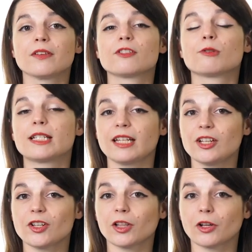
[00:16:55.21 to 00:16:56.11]
of
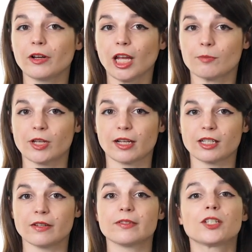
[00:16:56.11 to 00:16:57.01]
strategic learning
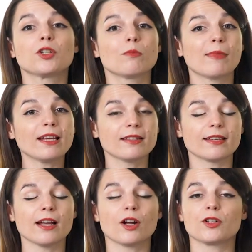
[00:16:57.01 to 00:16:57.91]
objectives that you might
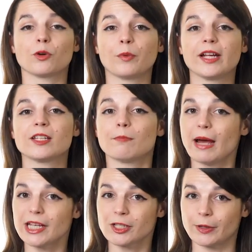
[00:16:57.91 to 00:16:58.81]
set on your way to
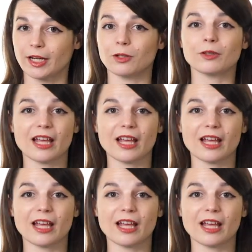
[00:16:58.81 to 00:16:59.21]
mastering a new